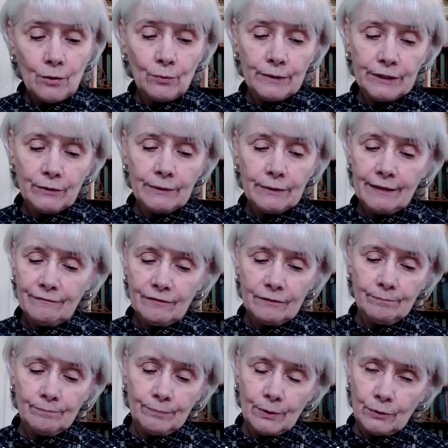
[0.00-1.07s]
We don't have
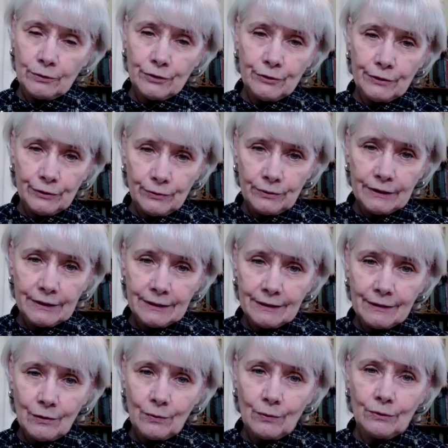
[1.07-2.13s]
a poetry unit
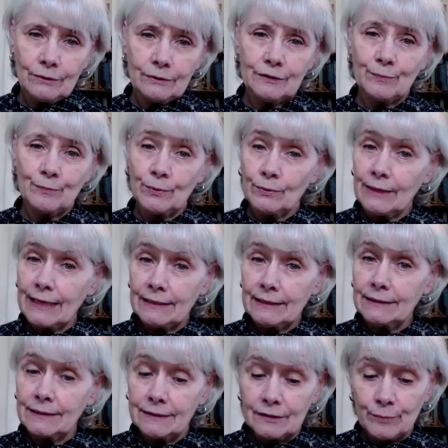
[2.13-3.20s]
or
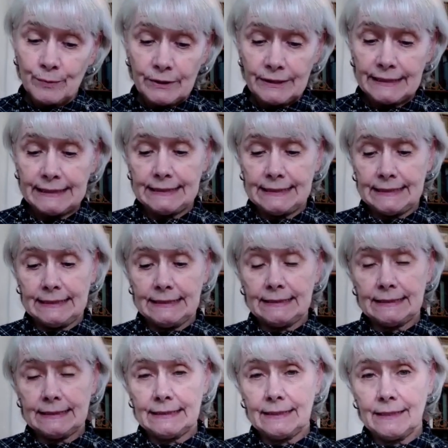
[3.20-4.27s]
sporadic
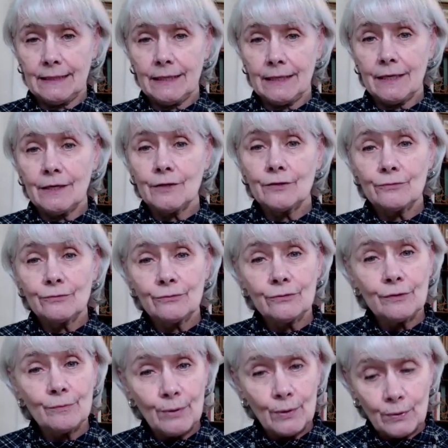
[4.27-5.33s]
experiences. Through
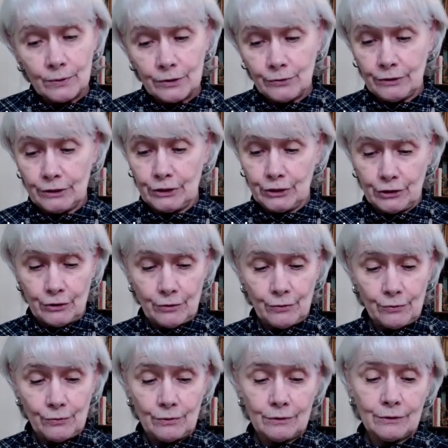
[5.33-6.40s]
the poetry
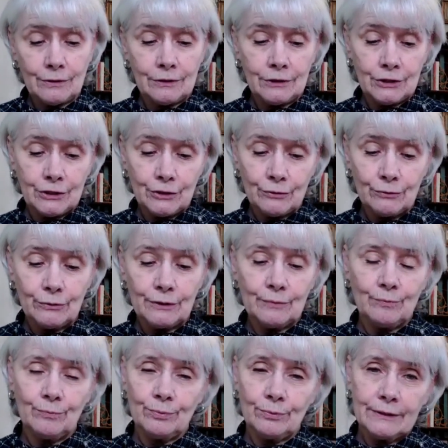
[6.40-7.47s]
show,
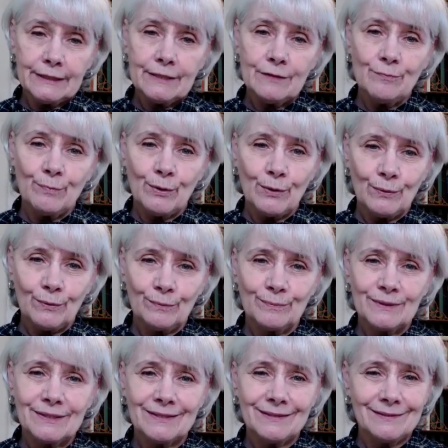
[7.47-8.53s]
children breathe
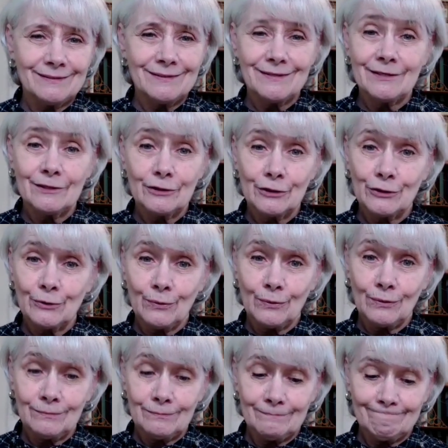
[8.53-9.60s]
poems into their
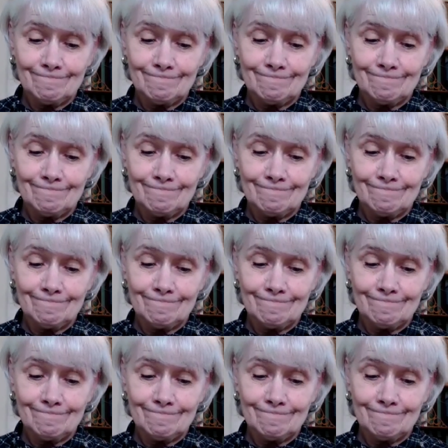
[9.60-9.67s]
soul.